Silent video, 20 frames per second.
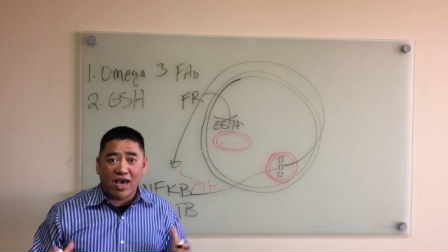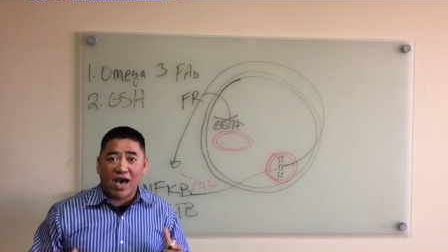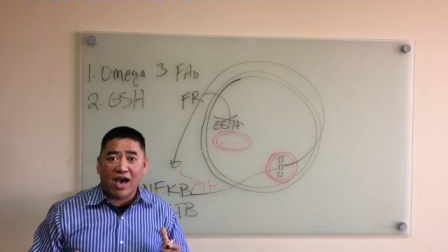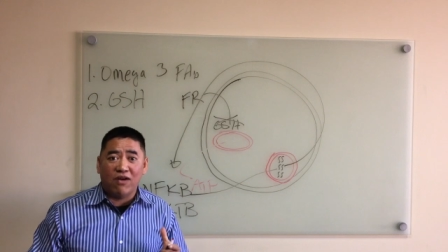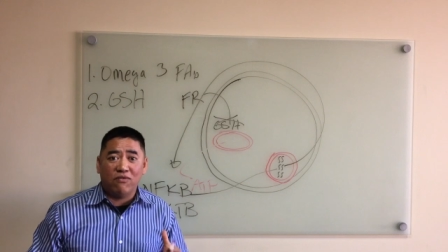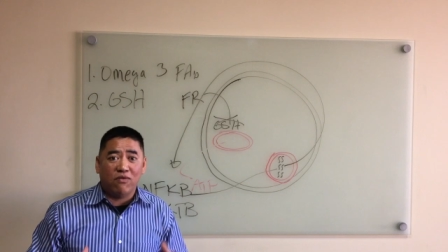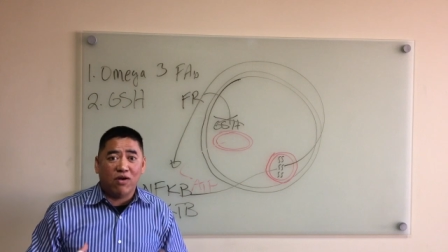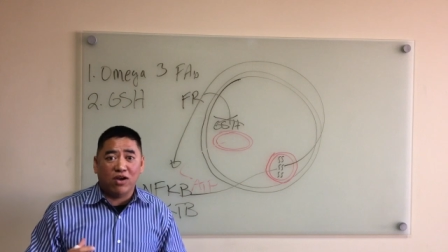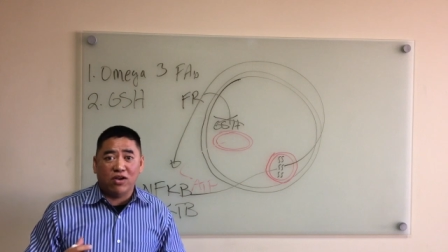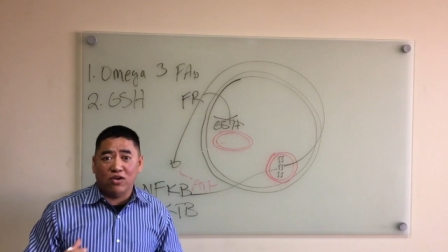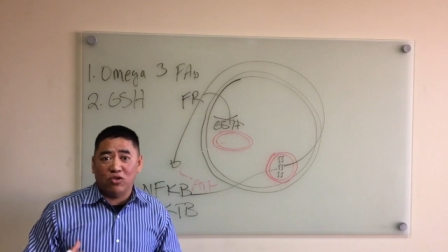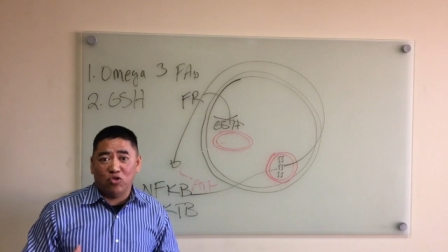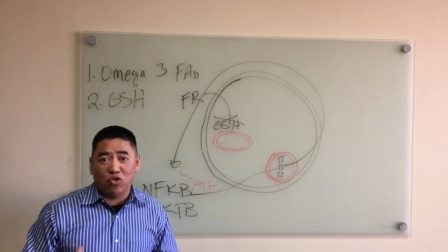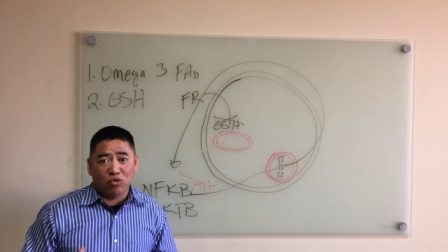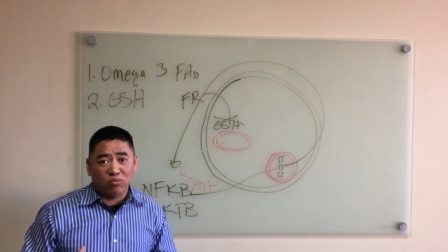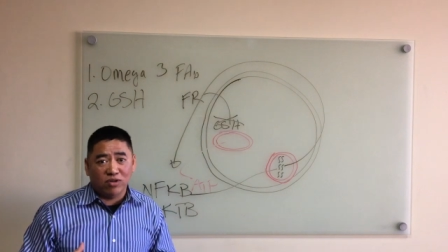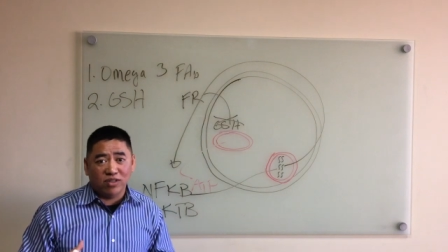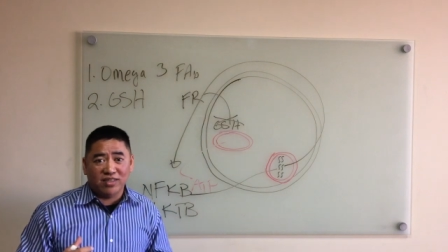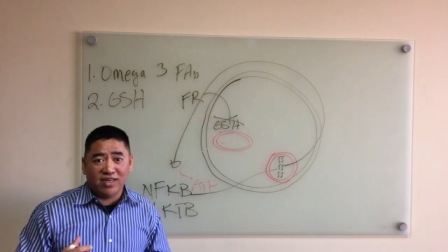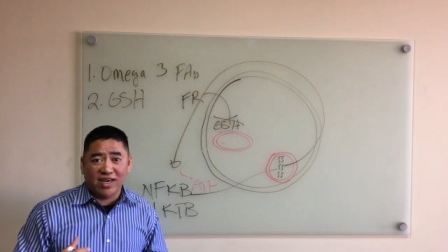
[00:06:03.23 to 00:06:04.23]
we have on a
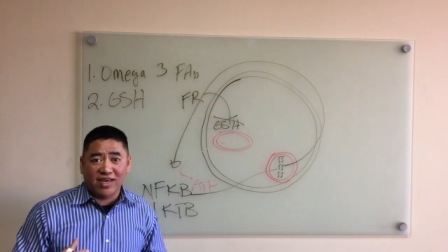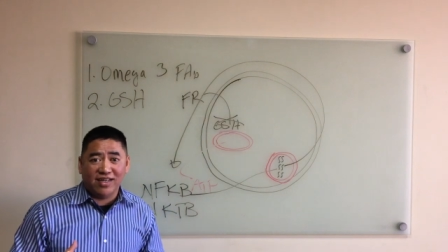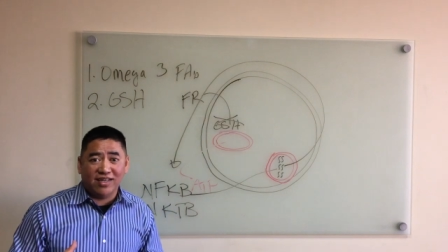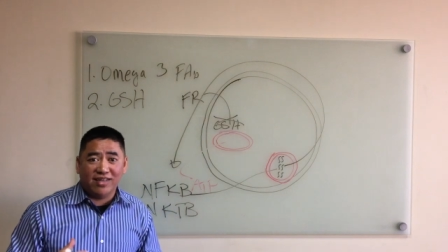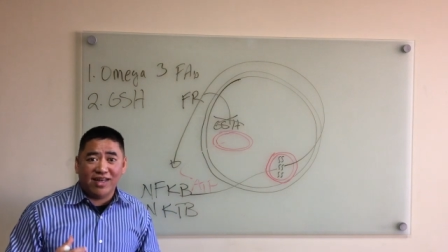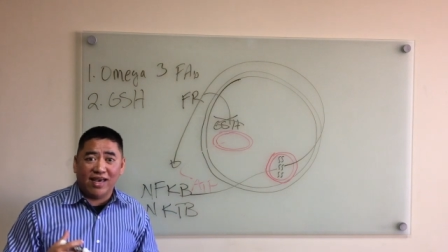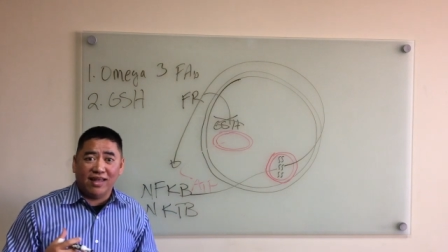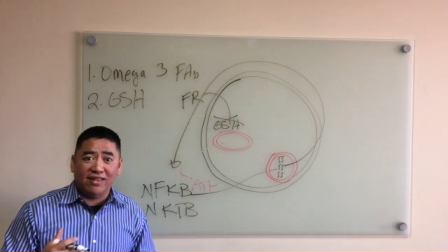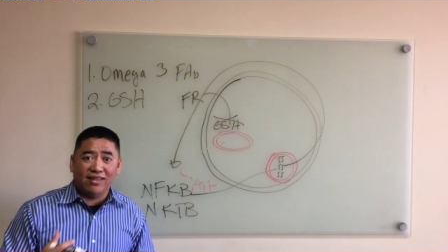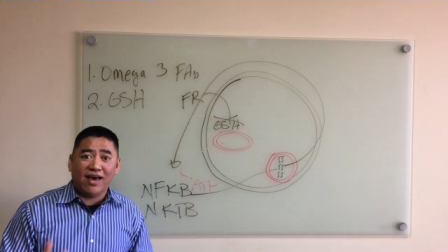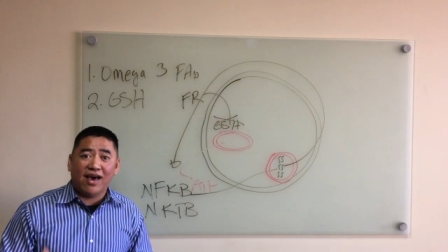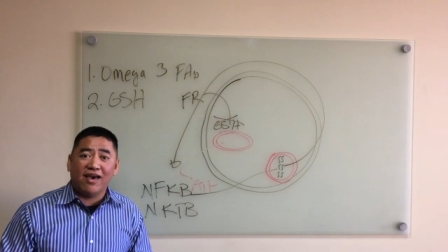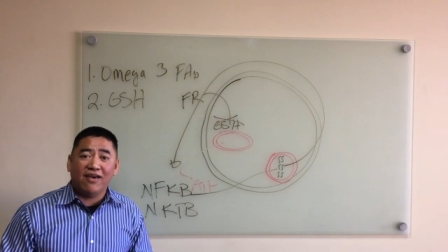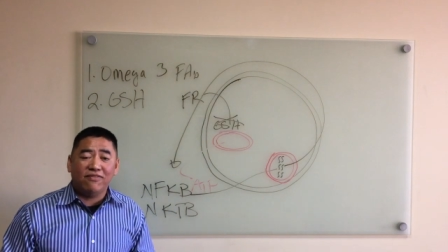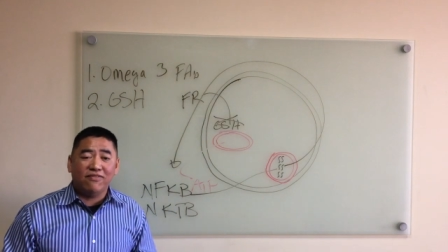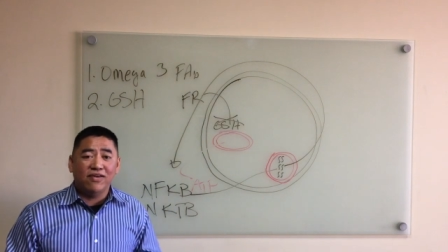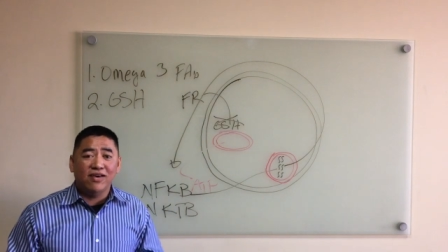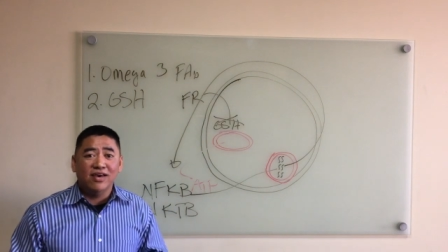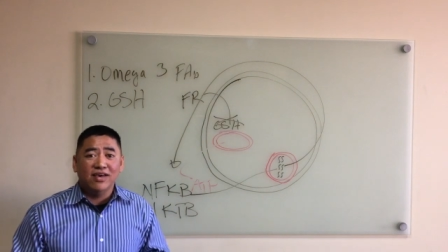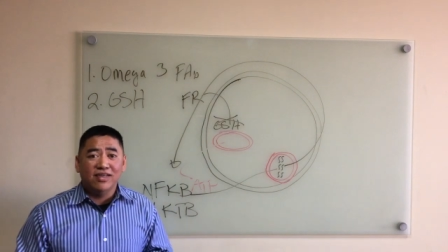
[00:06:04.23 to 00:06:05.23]
normal day-to-day
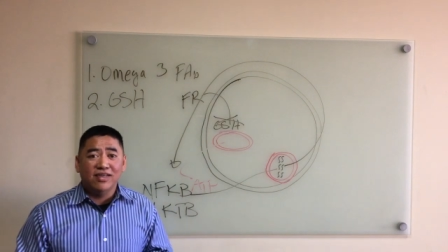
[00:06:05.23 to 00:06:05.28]
life,